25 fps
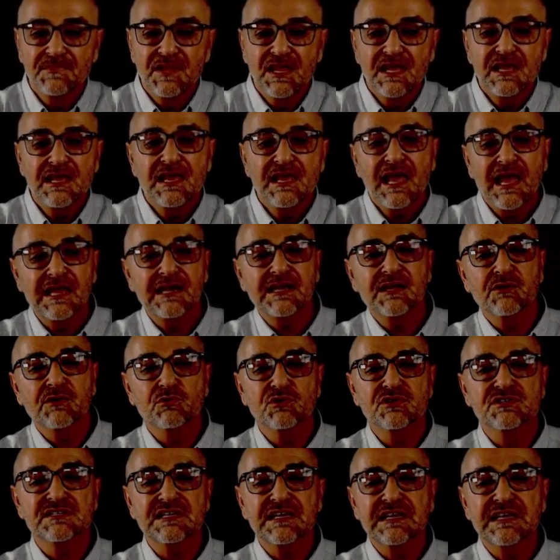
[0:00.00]
and it
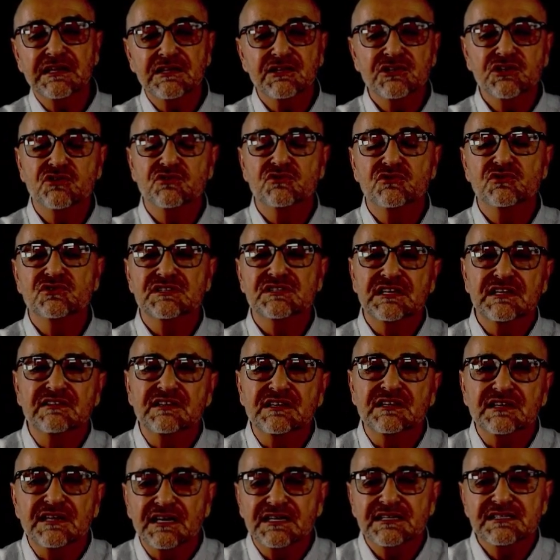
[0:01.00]
was in use in the
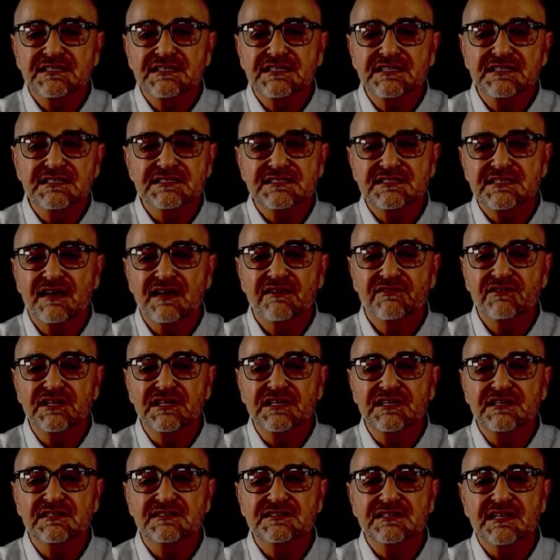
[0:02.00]

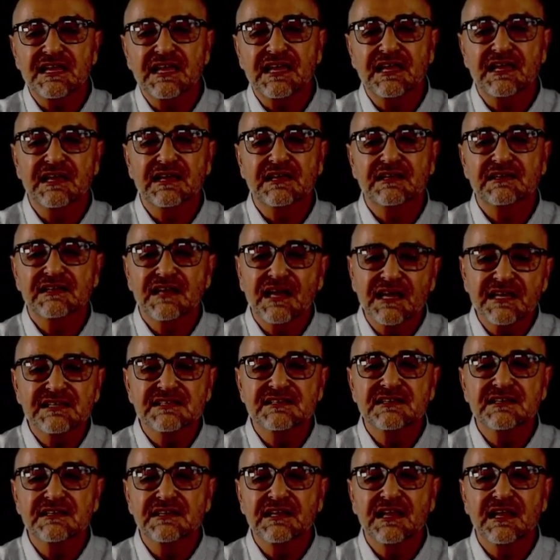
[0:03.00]
1970s and
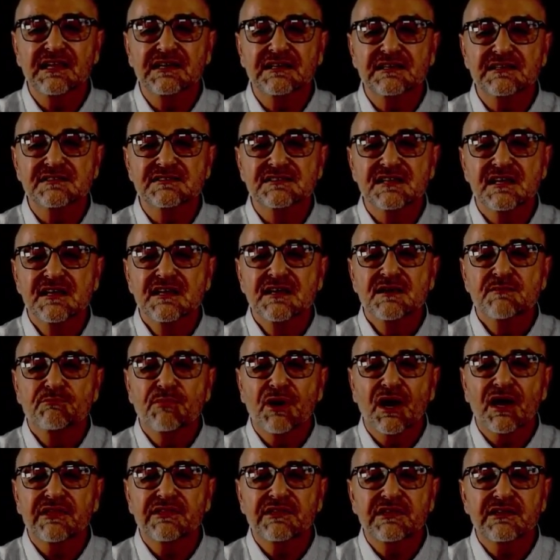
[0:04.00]
1980s by
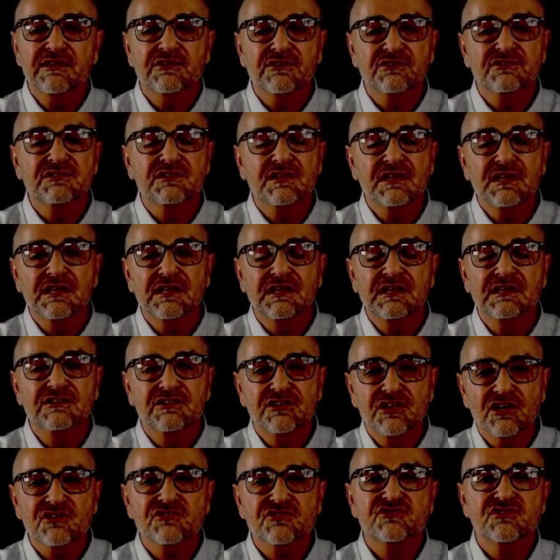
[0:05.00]
the
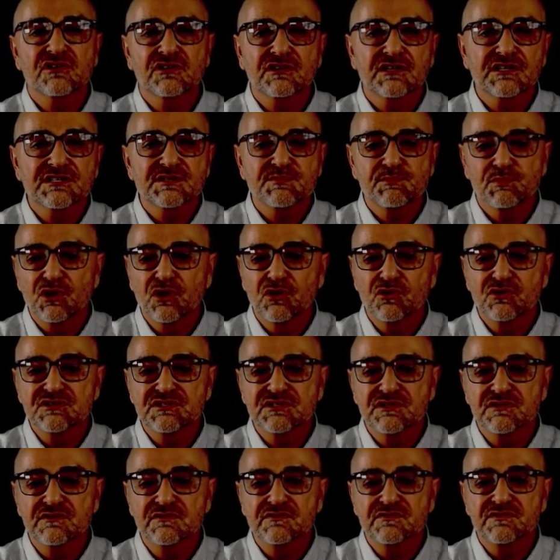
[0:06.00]
industrial
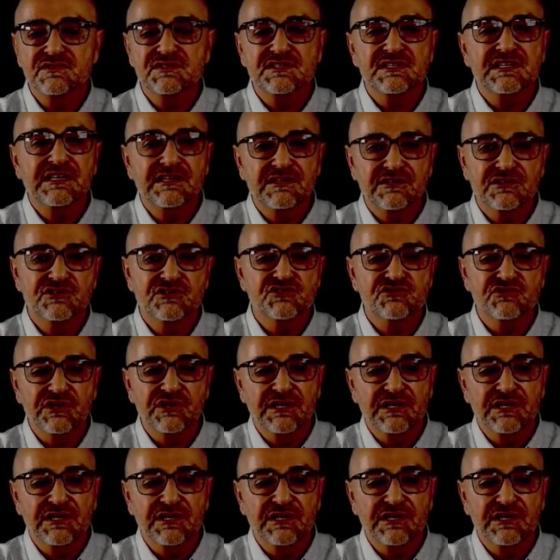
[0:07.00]
explosives industry.